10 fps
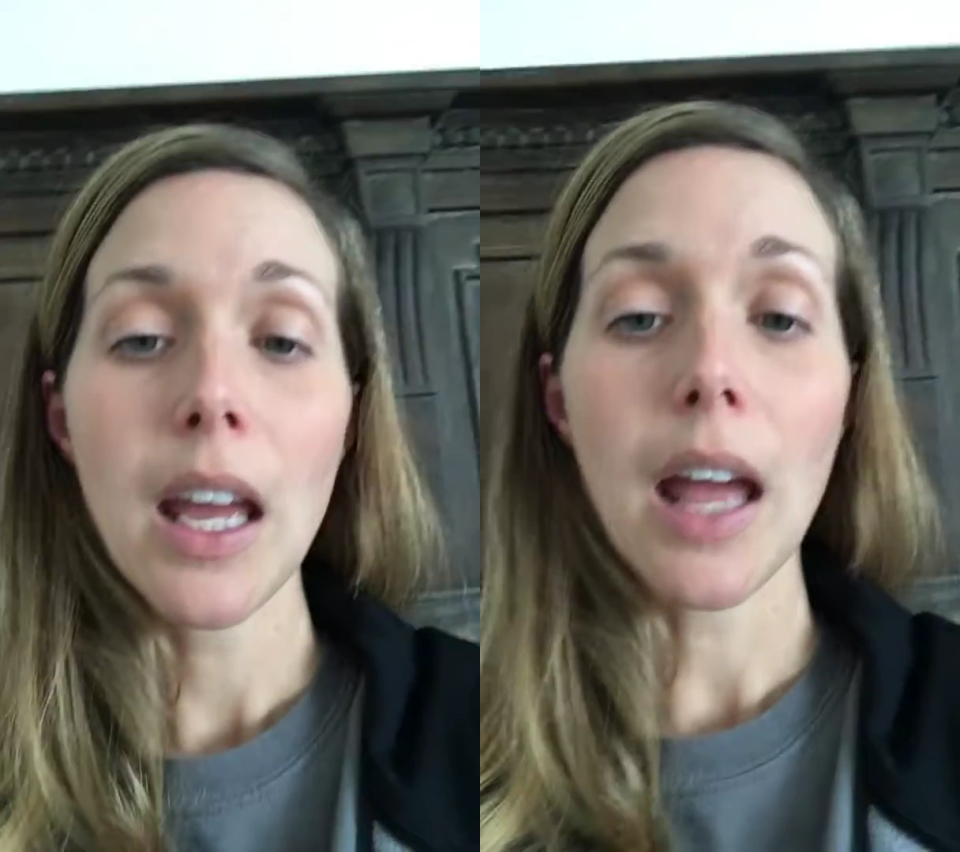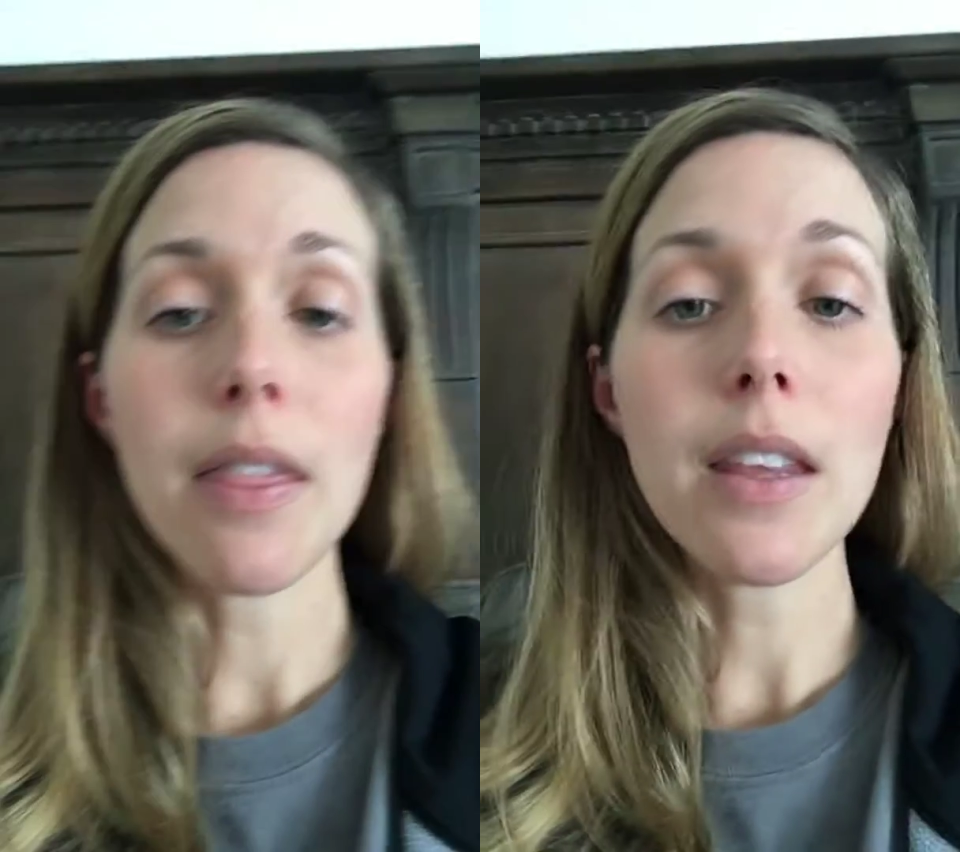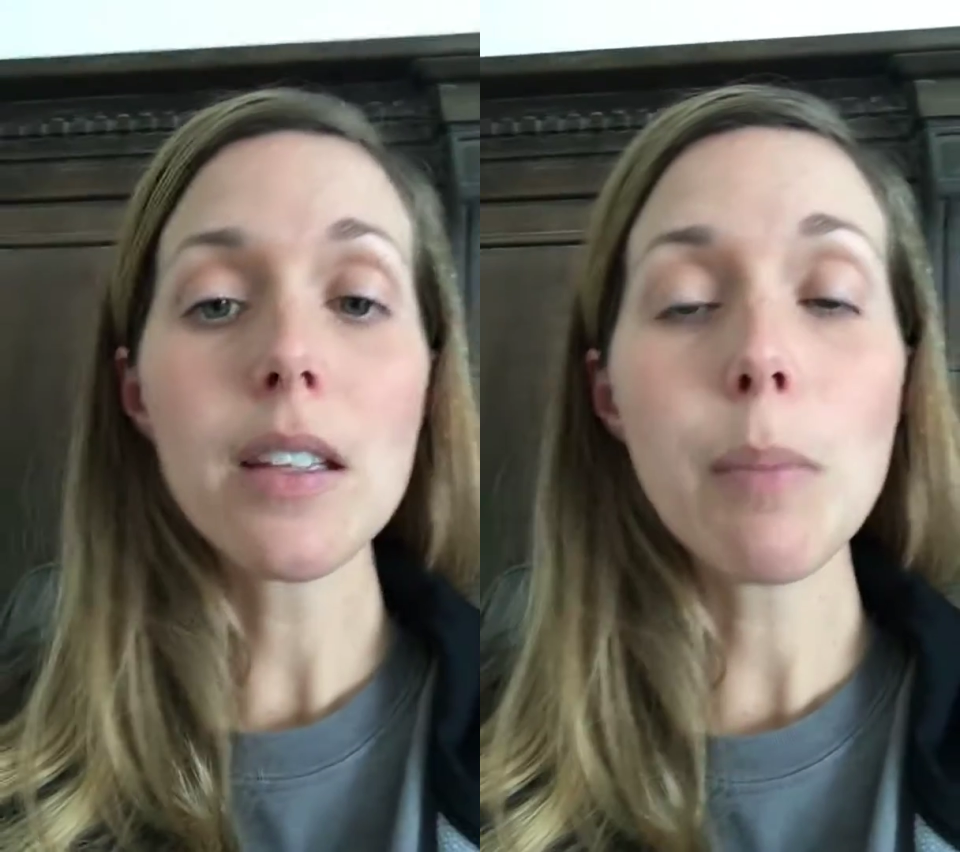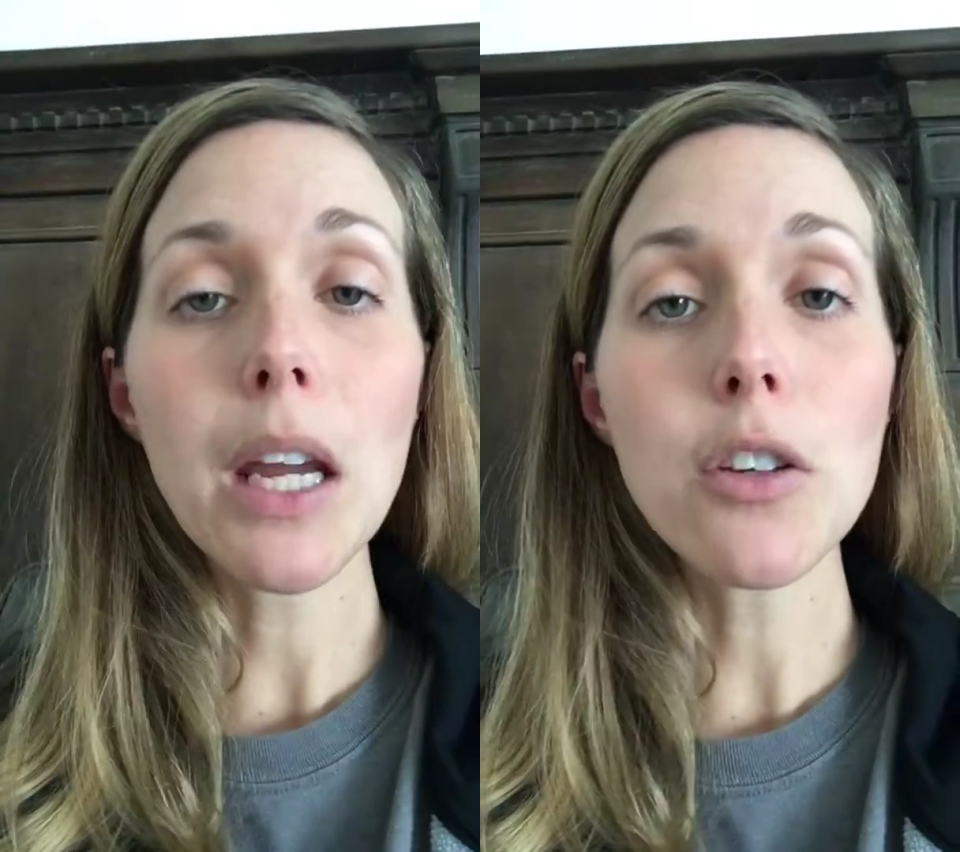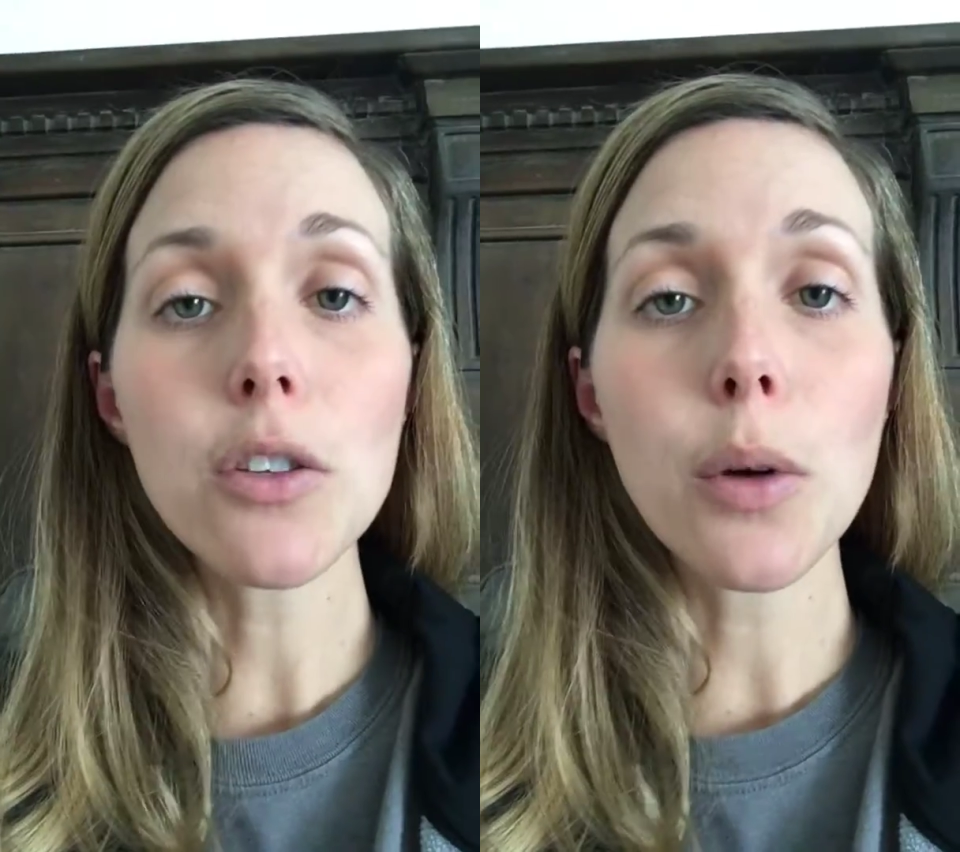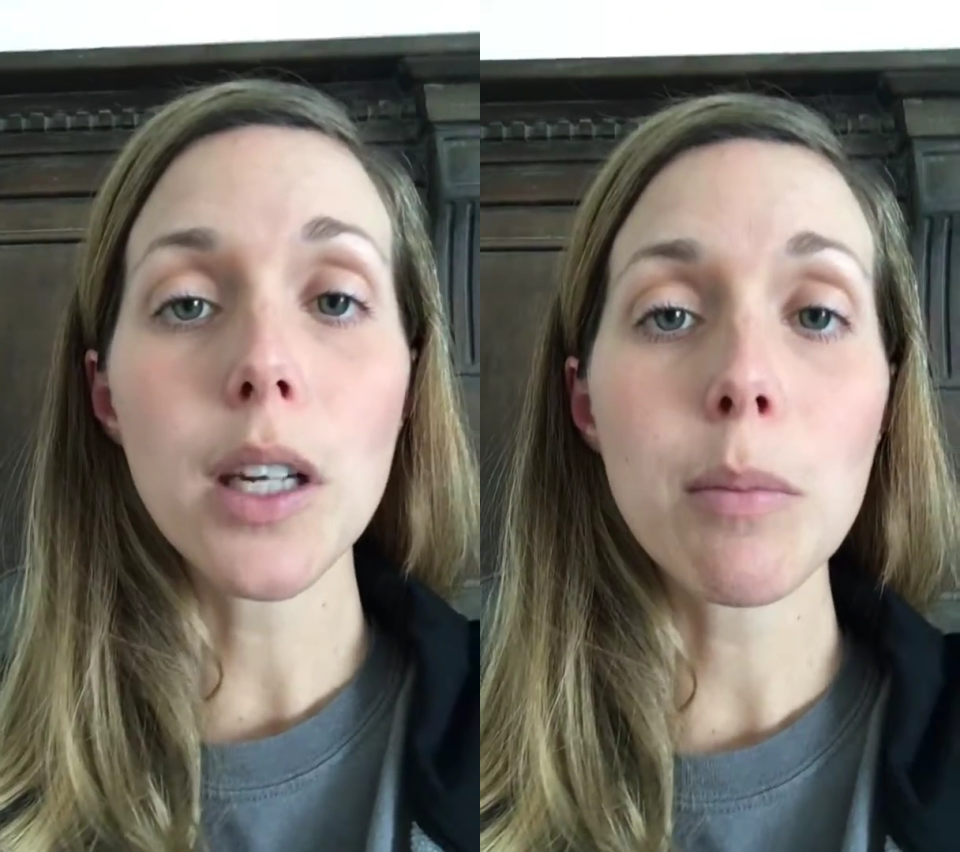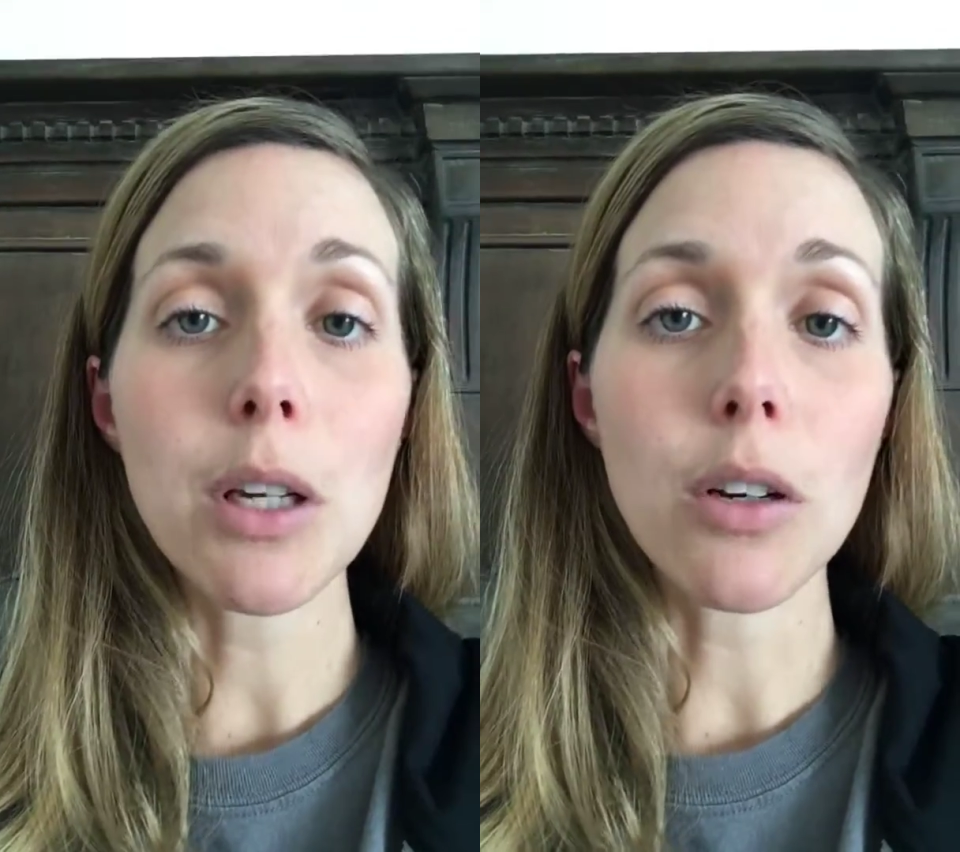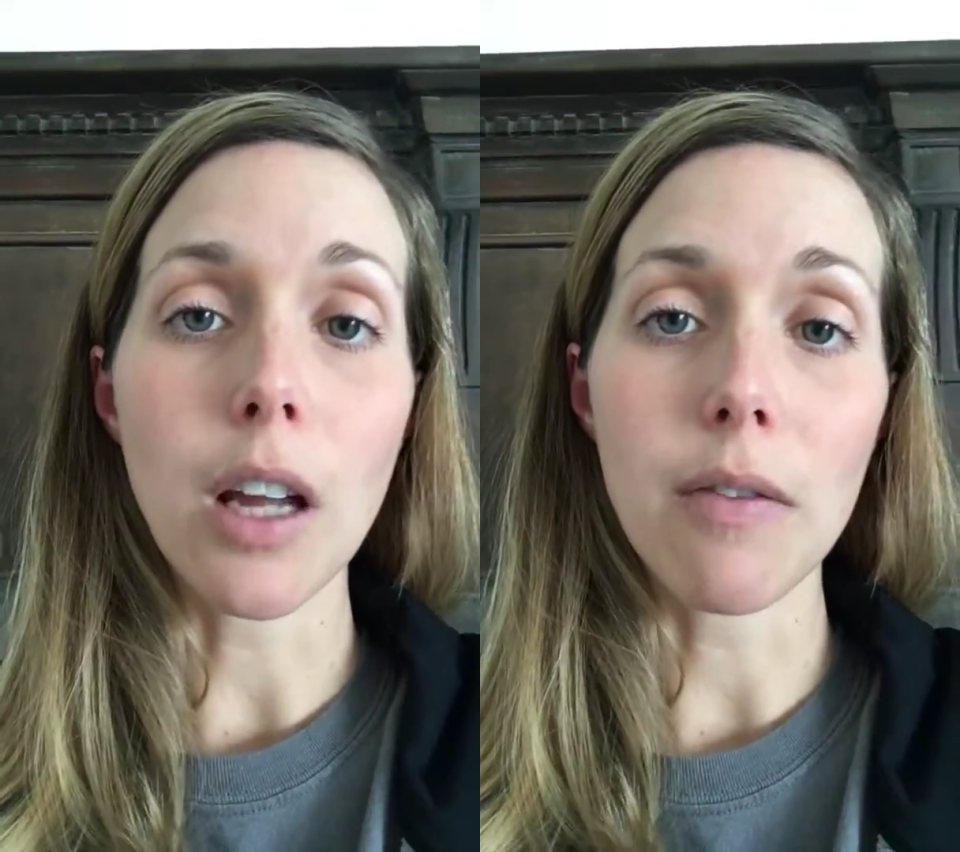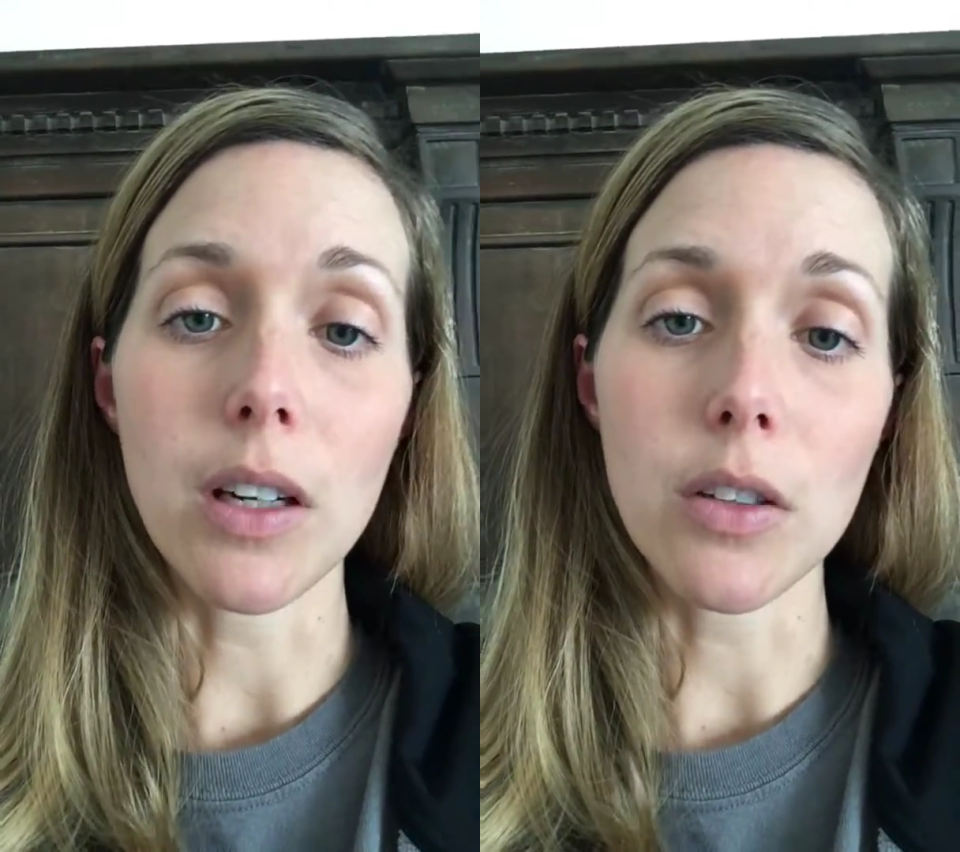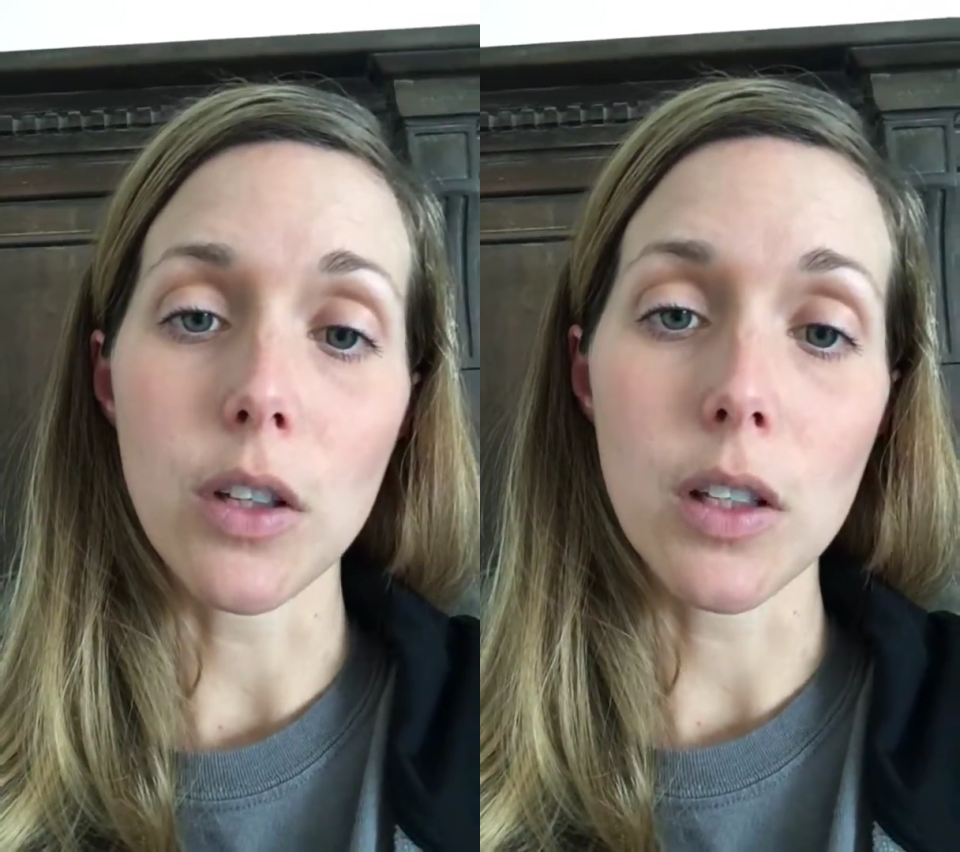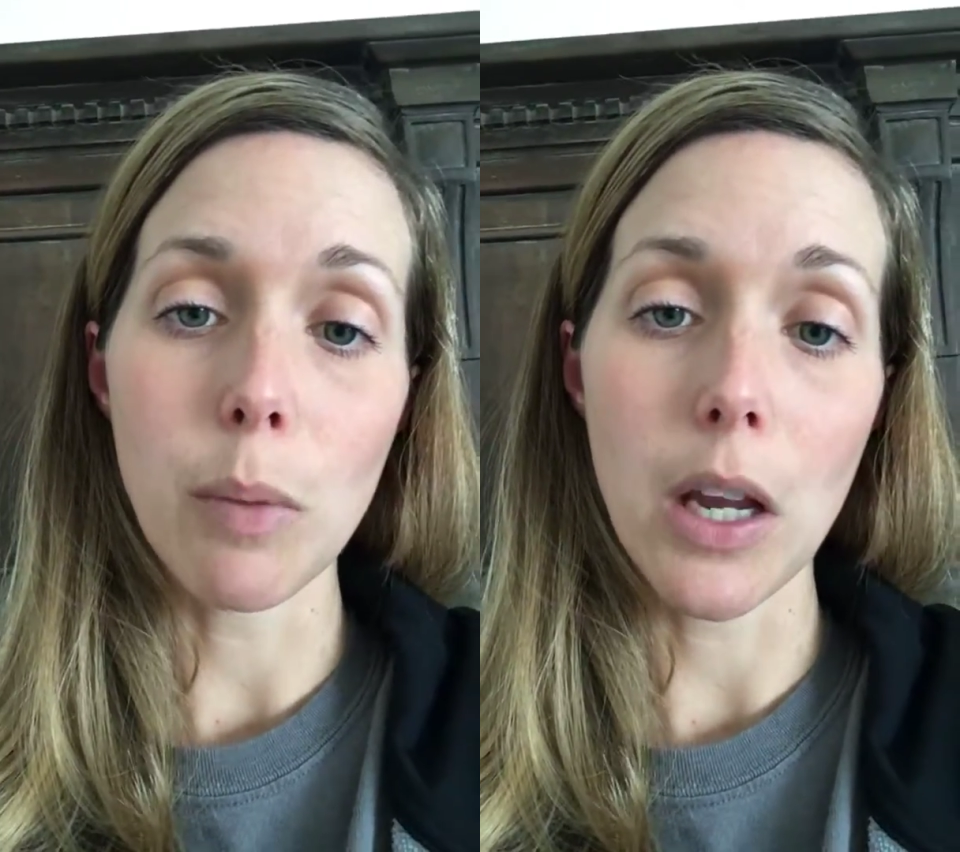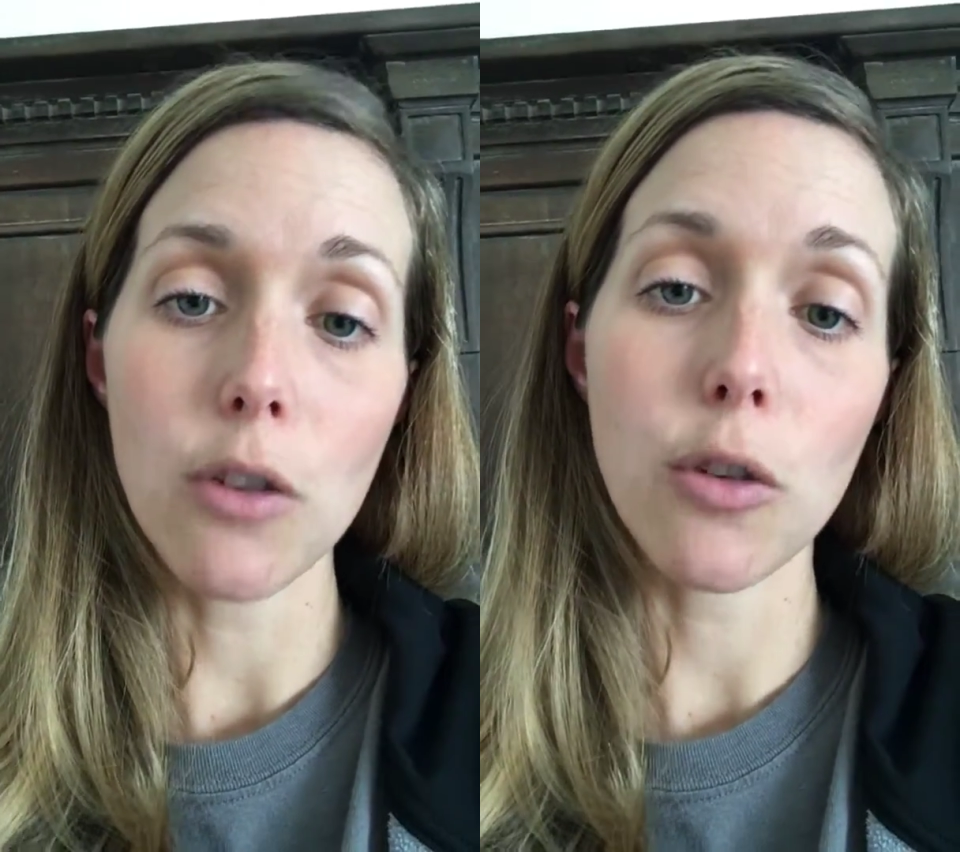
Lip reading: and this page is going to be your definitions page.